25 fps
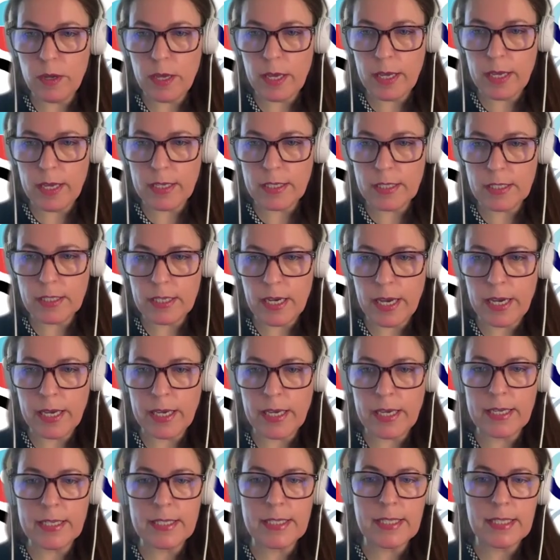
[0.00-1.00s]
is I
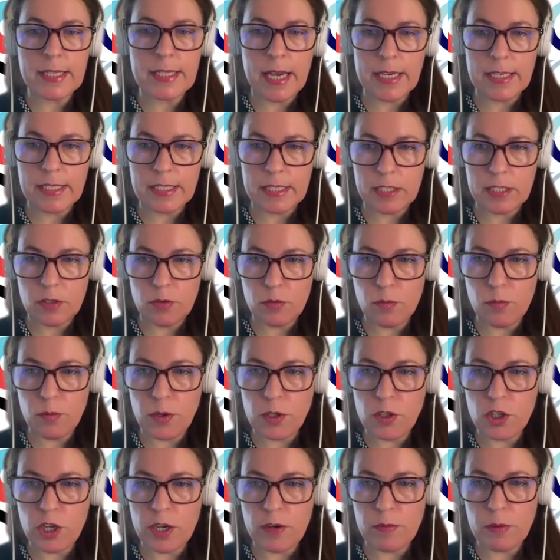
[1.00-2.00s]
can size it
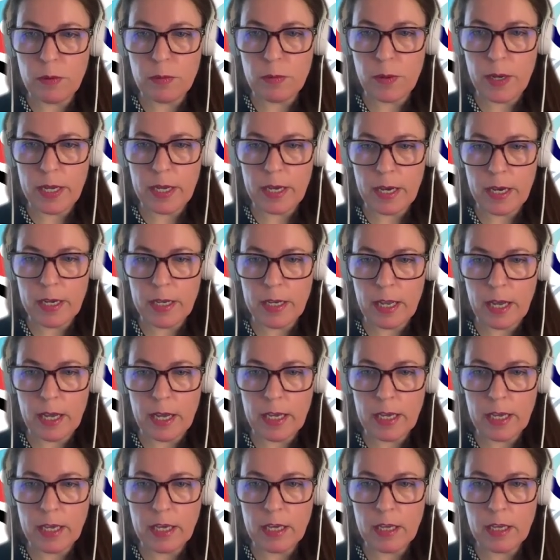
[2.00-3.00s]
whichever way I
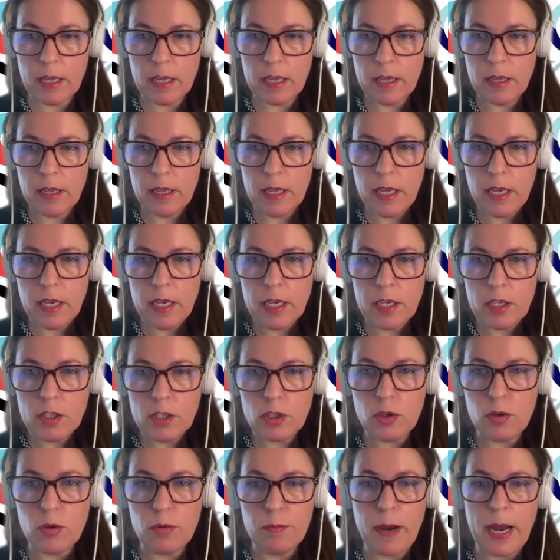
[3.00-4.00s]
like.
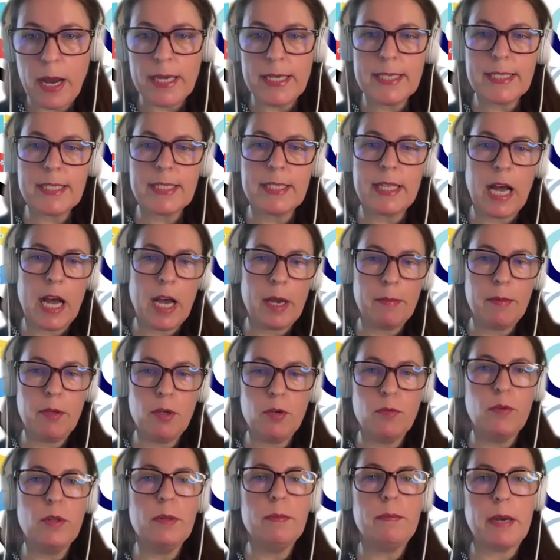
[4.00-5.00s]
So by this time,
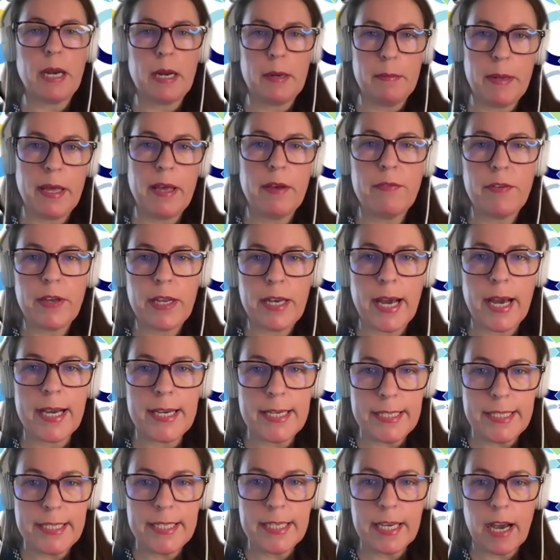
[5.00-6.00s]
you will probably have an
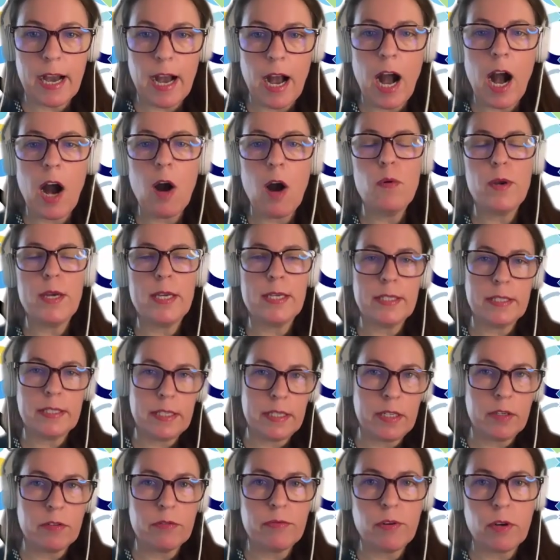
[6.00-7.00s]
idea how is the
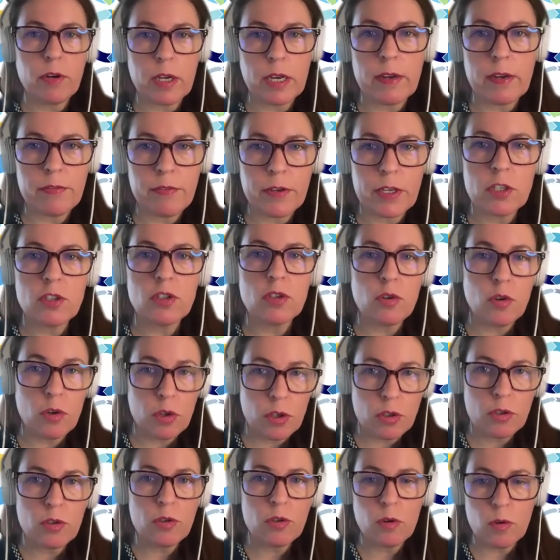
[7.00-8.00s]
infographics
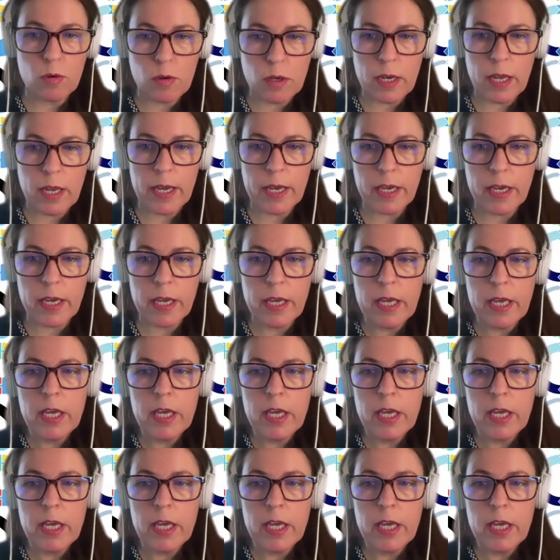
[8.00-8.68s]
going to look like.